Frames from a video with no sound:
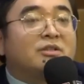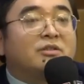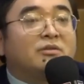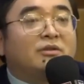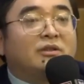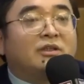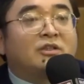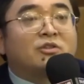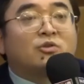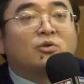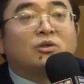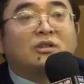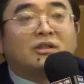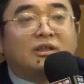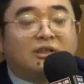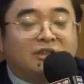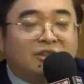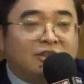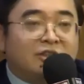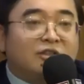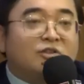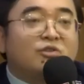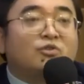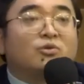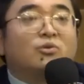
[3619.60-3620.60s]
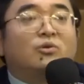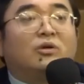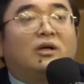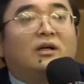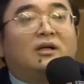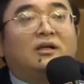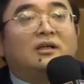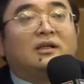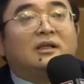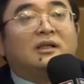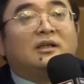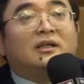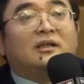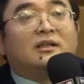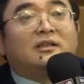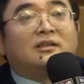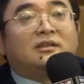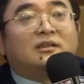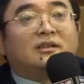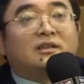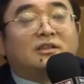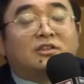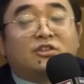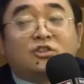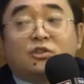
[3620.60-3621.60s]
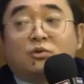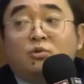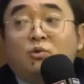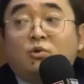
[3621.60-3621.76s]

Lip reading: do some practical work.